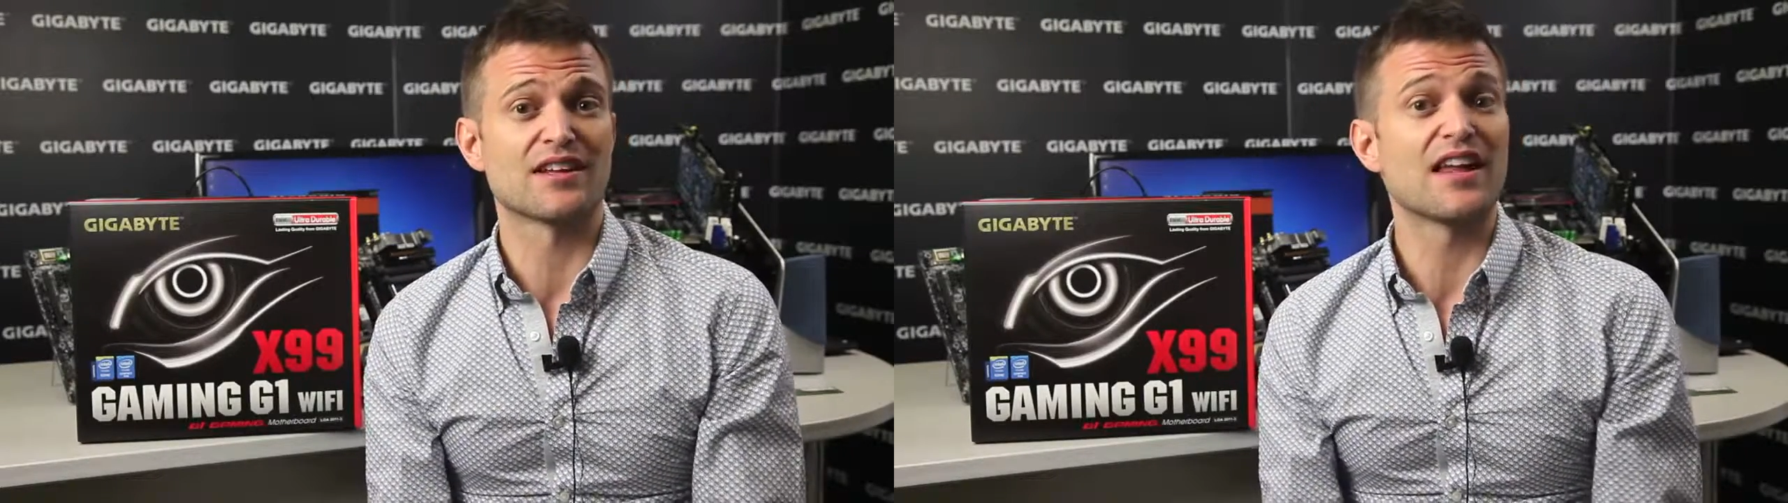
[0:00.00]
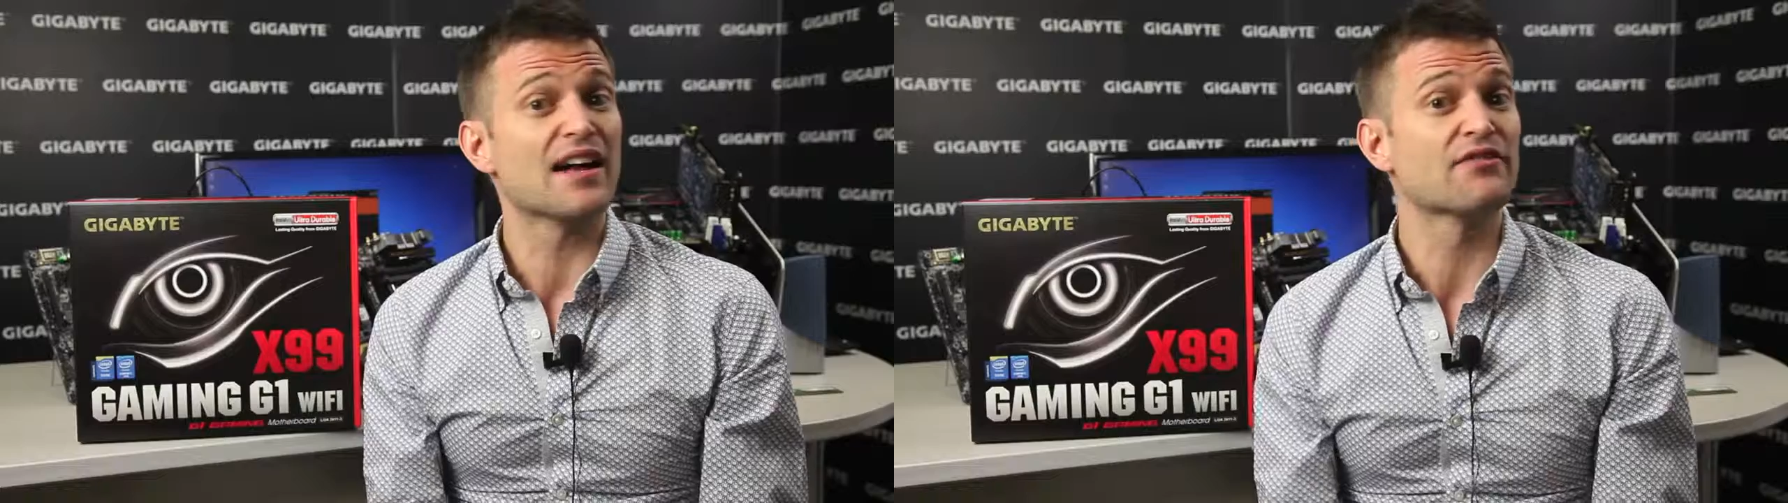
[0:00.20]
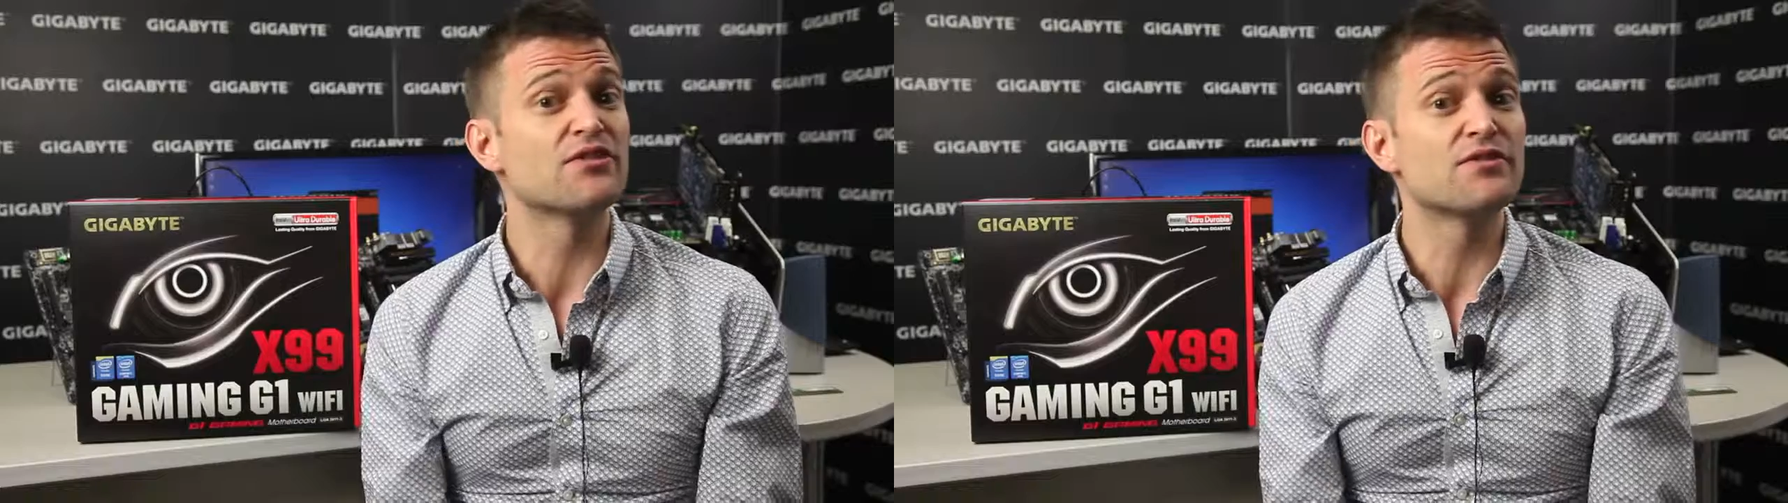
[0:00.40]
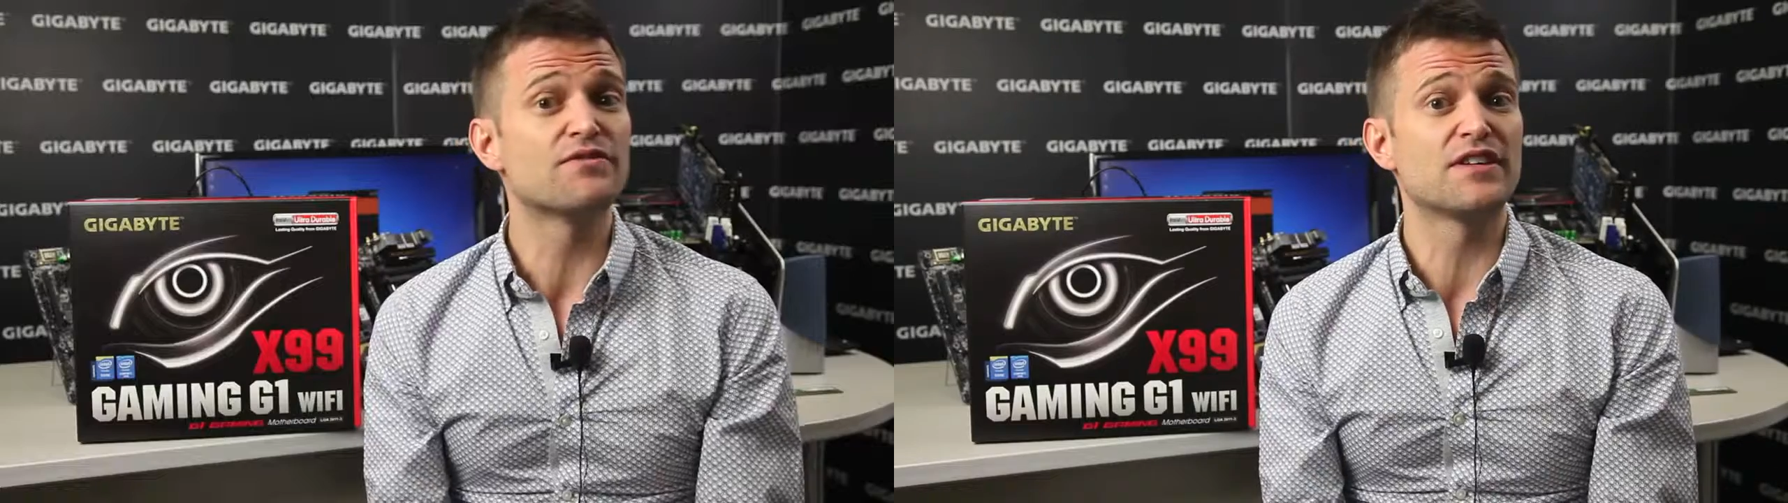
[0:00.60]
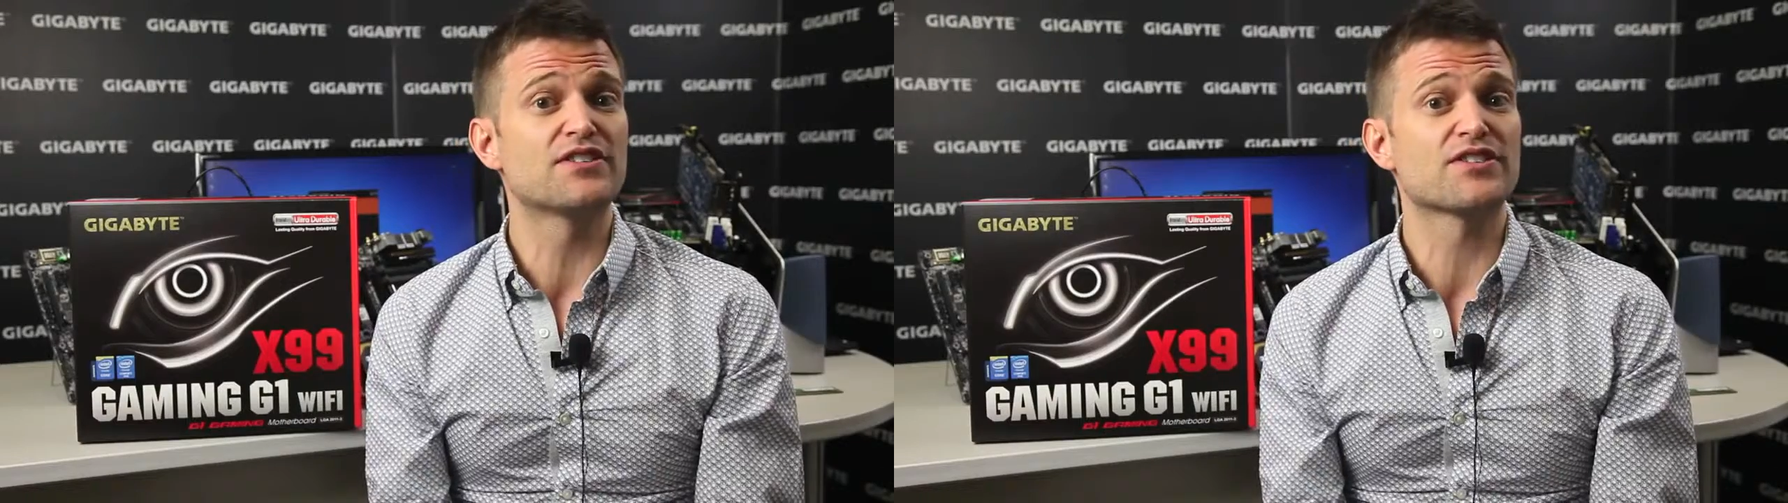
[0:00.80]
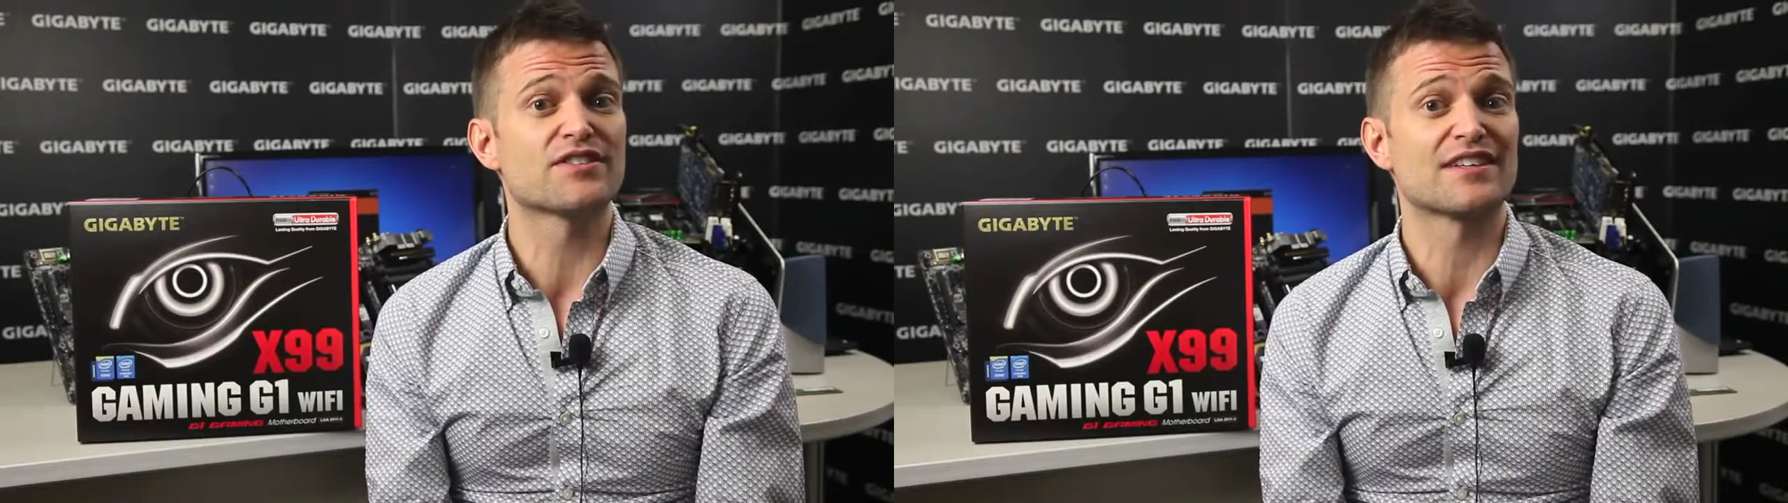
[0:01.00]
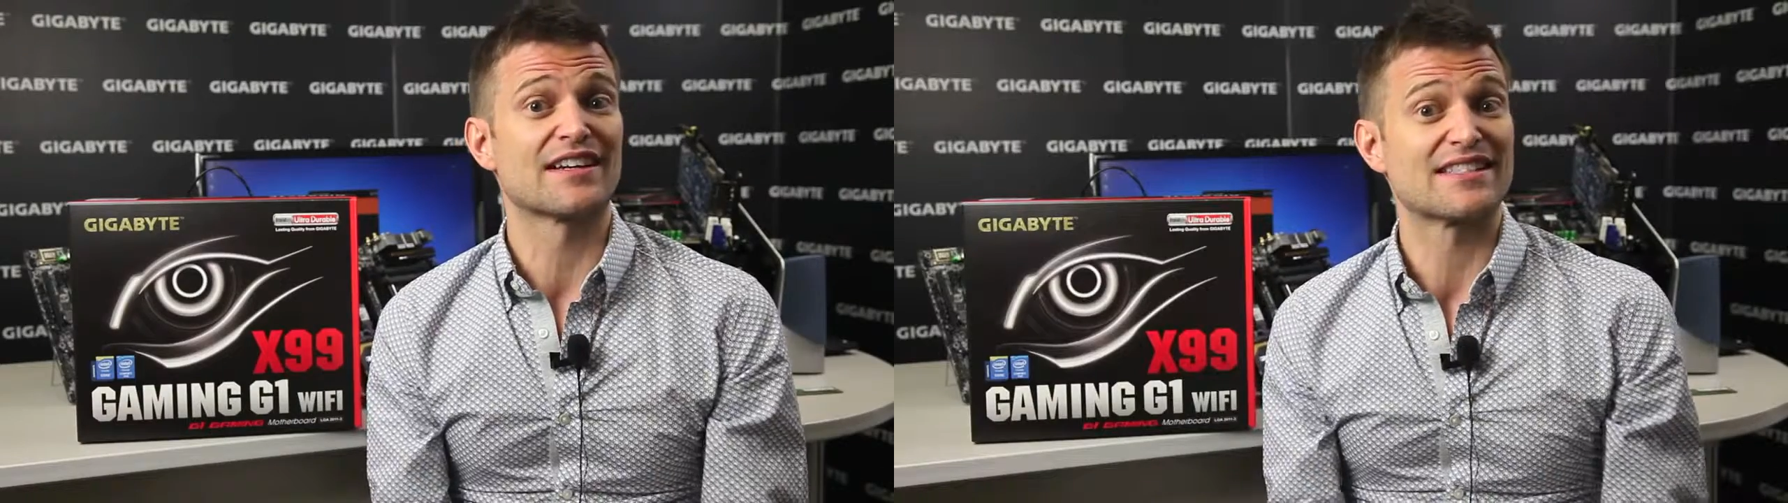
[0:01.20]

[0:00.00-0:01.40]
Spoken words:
a lot of new features and